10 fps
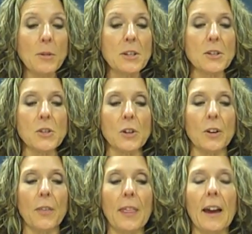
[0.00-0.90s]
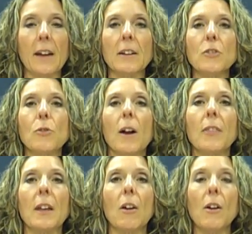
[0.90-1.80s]
just concerned that a
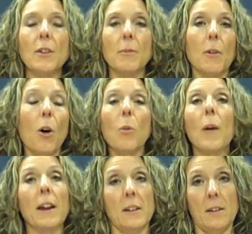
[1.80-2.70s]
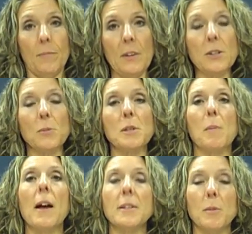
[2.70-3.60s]
drug that all, already is
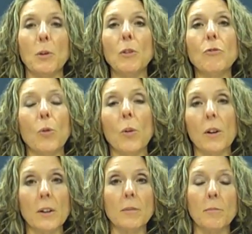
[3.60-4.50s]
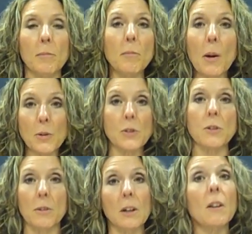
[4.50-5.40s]
responsible for
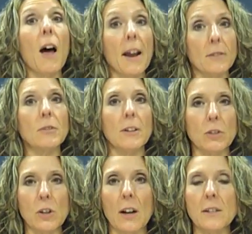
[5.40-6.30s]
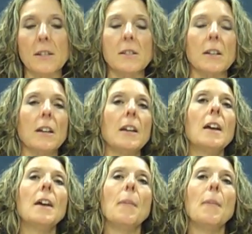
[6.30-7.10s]
most or a lot of liver toxicity,